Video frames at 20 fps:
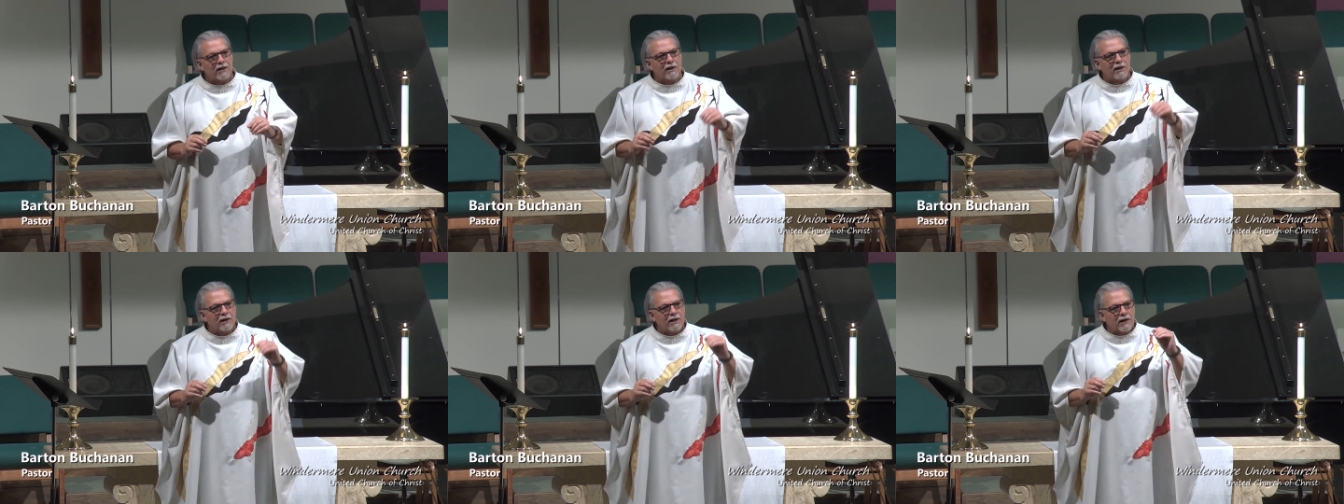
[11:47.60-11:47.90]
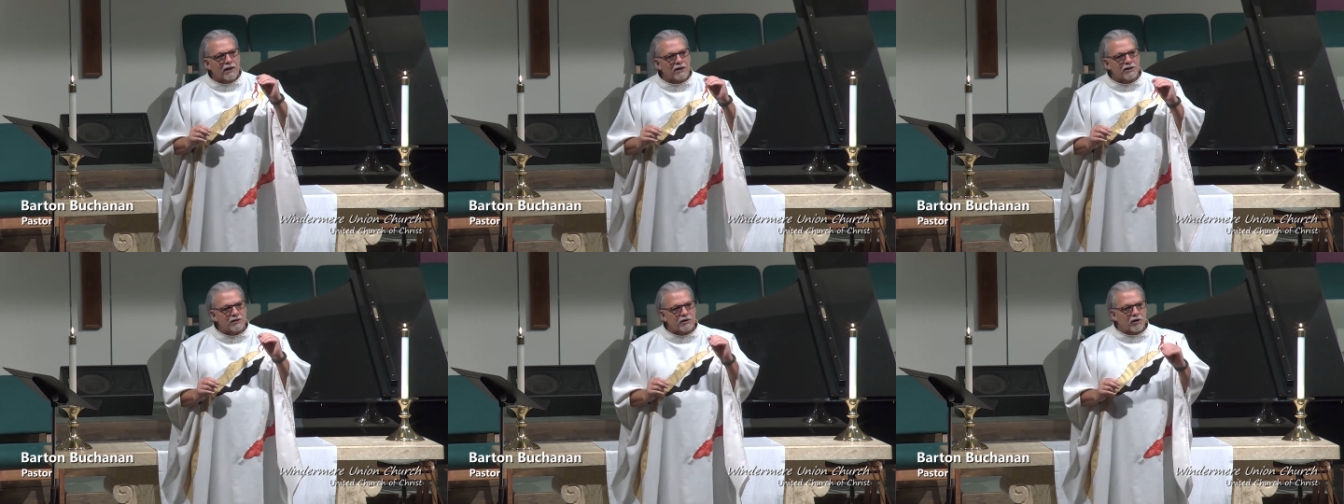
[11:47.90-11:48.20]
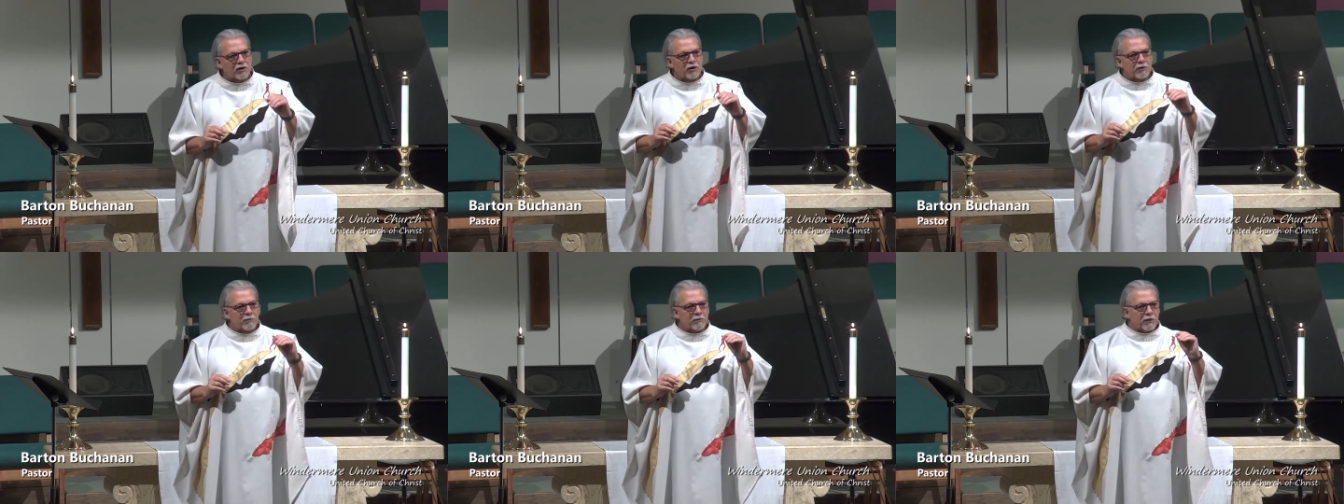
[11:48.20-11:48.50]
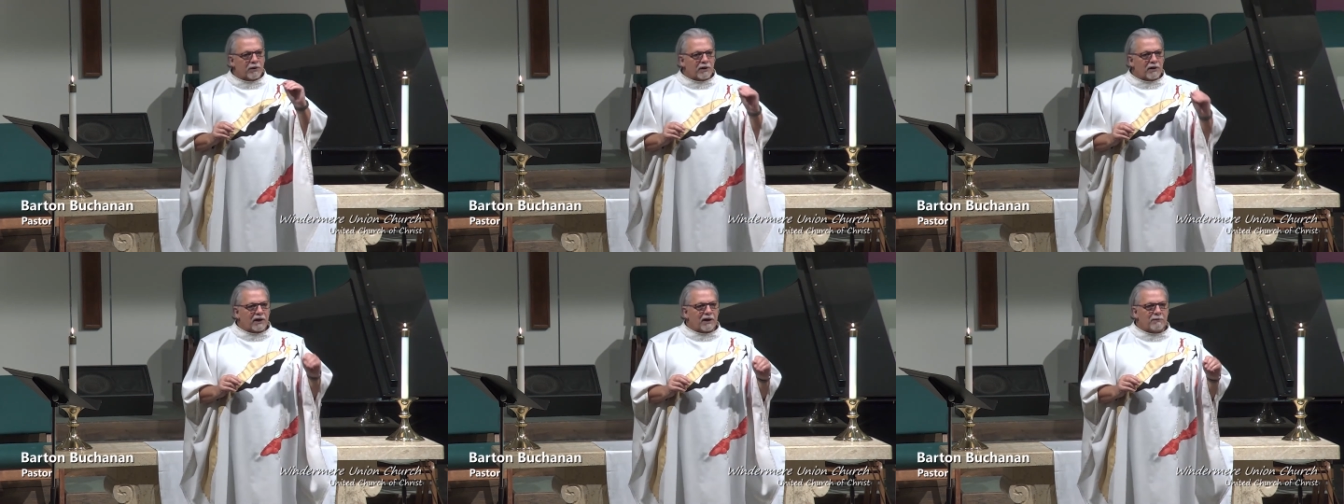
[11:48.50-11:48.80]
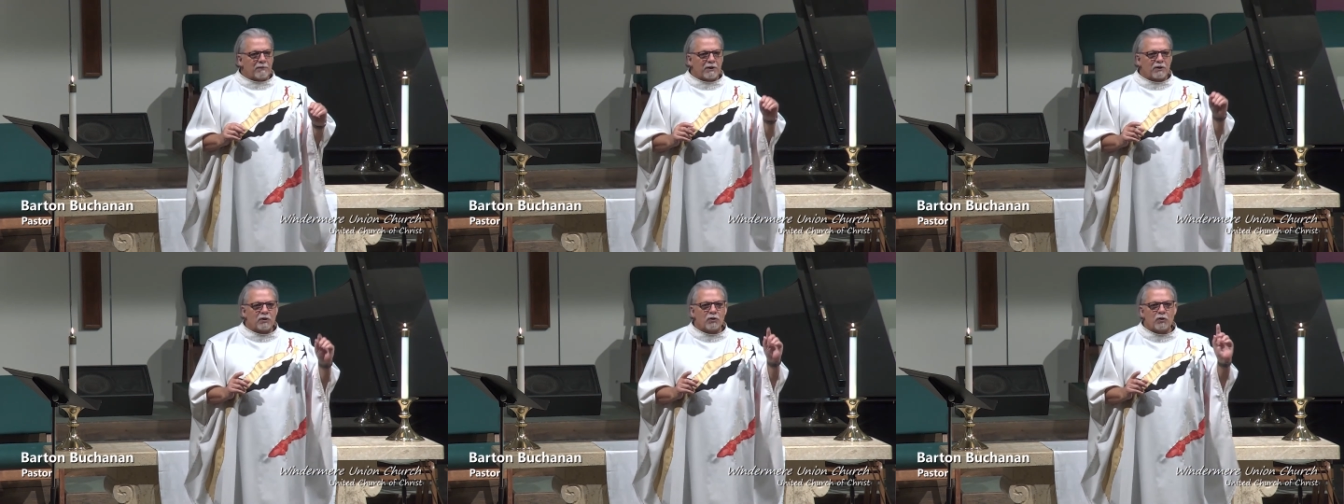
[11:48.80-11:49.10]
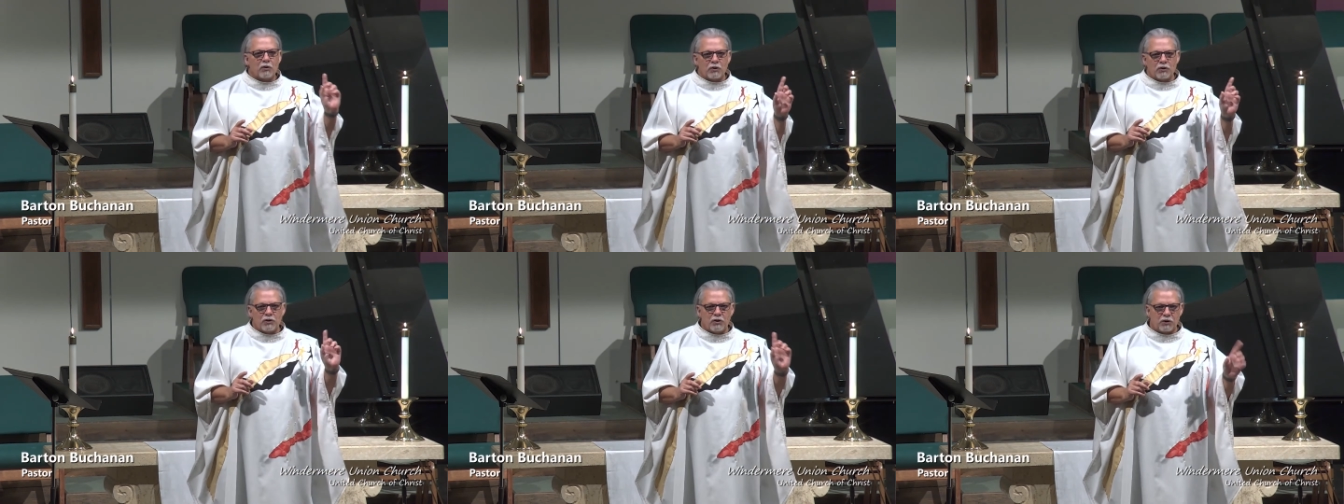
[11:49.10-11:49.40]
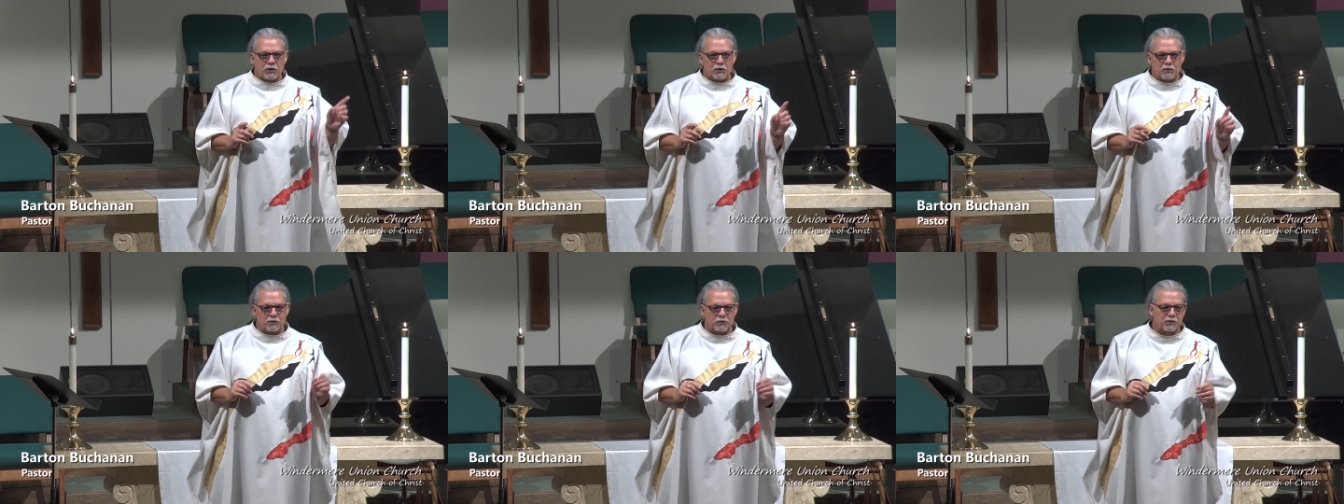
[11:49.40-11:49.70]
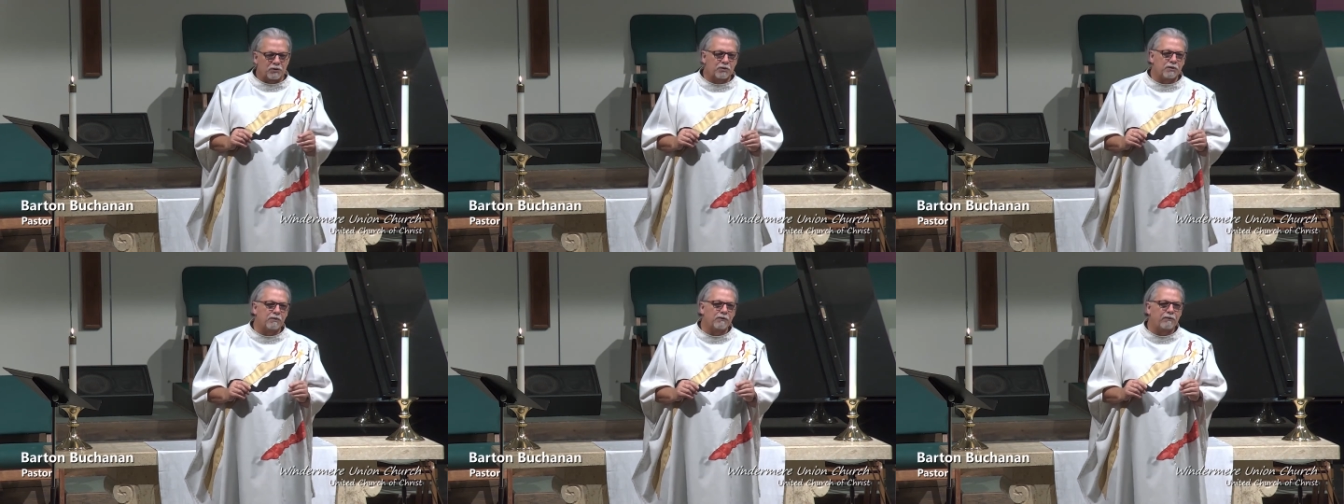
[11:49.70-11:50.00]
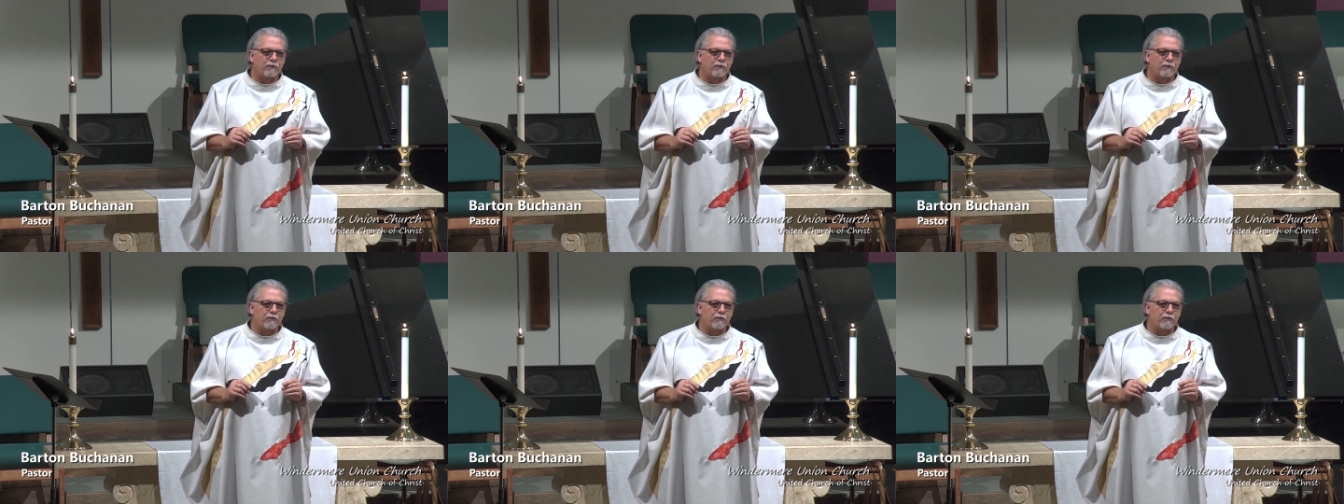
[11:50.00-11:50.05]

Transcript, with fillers: he started proclaiming good news.